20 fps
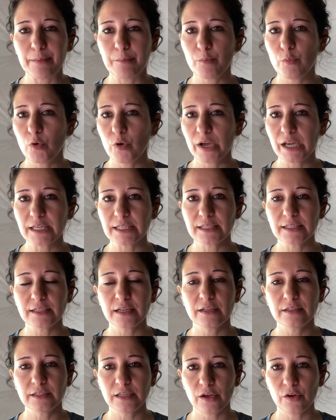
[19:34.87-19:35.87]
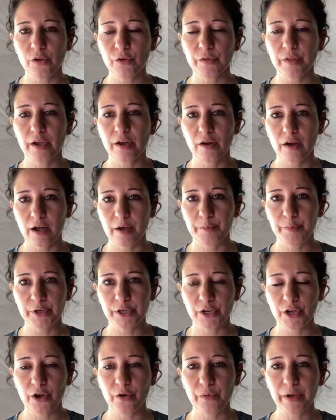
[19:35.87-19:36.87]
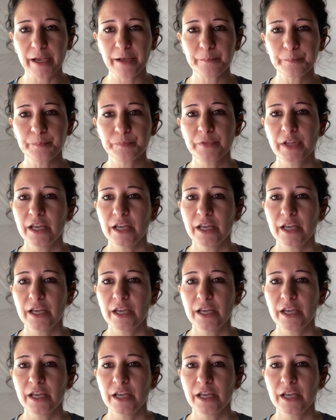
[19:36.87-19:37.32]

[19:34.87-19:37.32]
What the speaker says: moist until they are up and going.